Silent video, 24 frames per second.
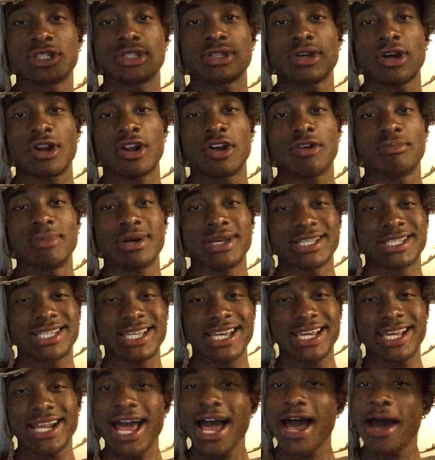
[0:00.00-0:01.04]
to start off by
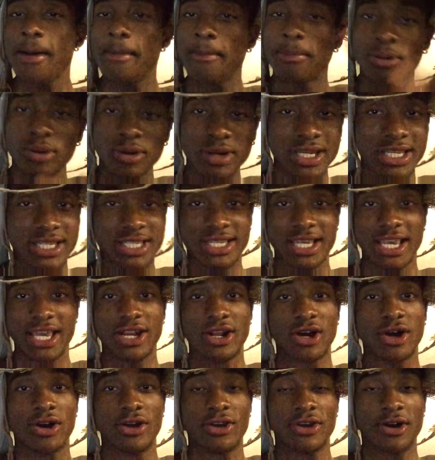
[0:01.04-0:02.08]
saying I appreciate
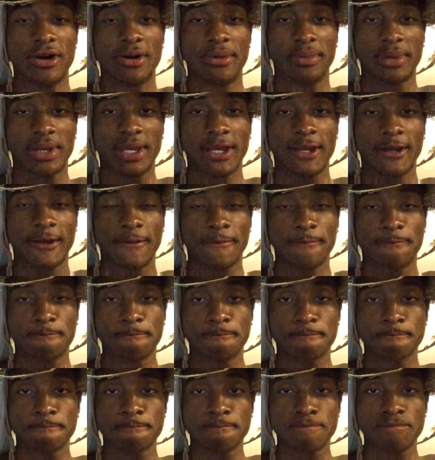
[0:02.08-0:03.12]
all y'all, man.
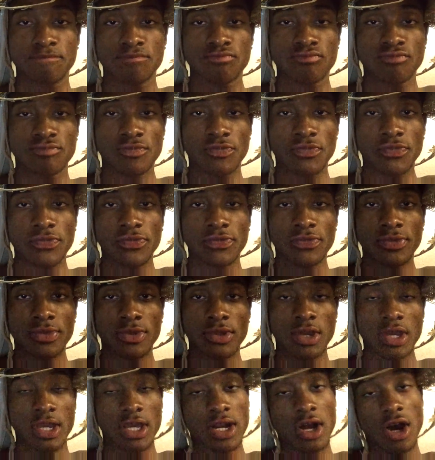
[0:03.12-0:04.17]

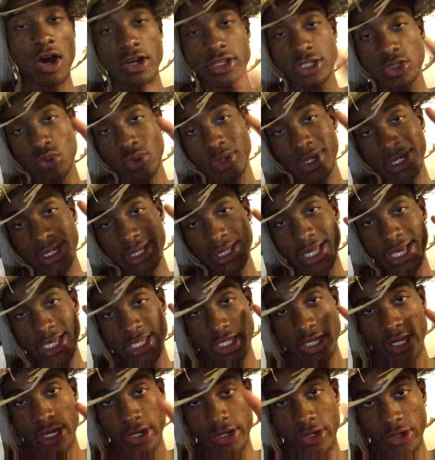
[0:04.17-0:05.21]
And I also wanted to
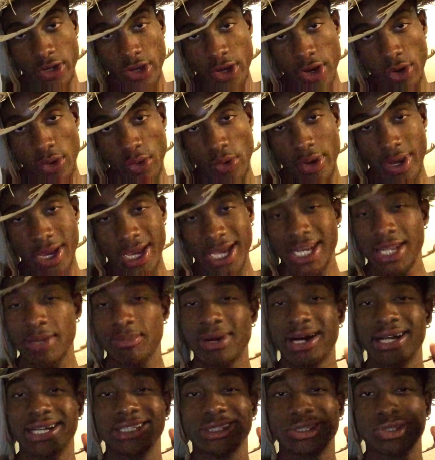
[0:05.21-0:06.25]
let y'all know,
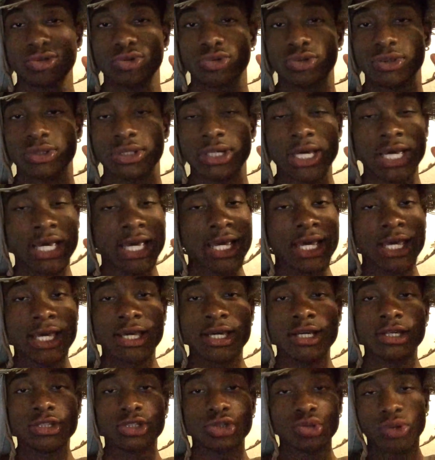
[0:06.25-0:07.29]
anybody through
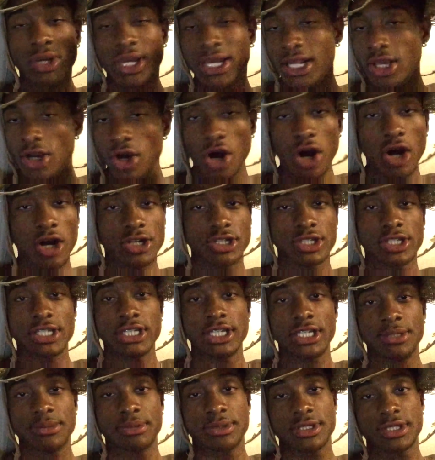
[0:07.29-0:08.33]
through any
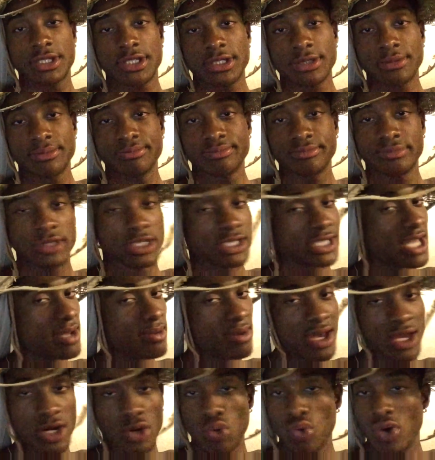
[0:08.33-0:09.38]
hardships, does not
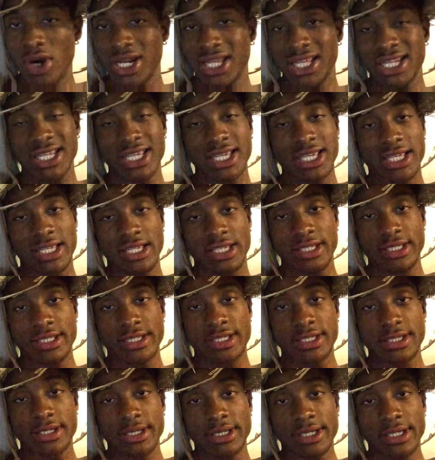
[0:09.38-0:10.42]
matter what it
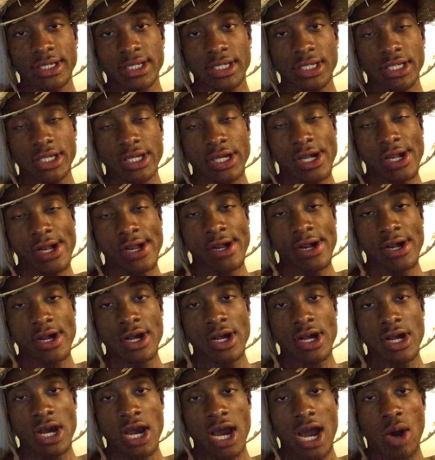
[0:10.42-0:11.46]
is,
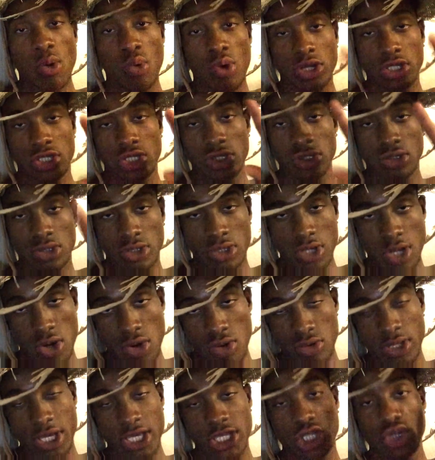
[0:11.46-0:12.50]
I want you to
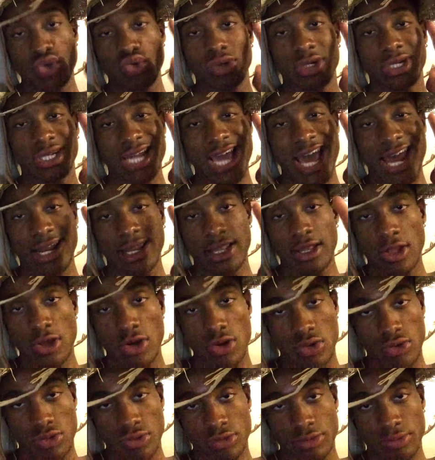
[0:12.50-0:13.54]
know that you are not
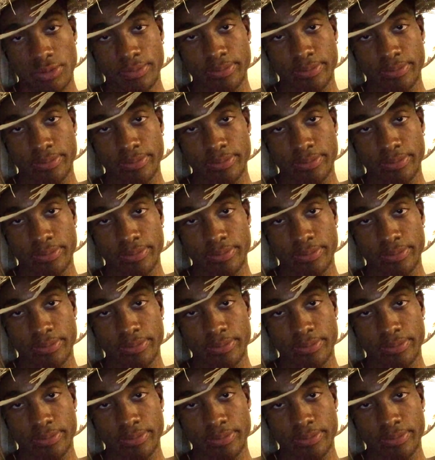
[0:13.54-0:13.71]
alone.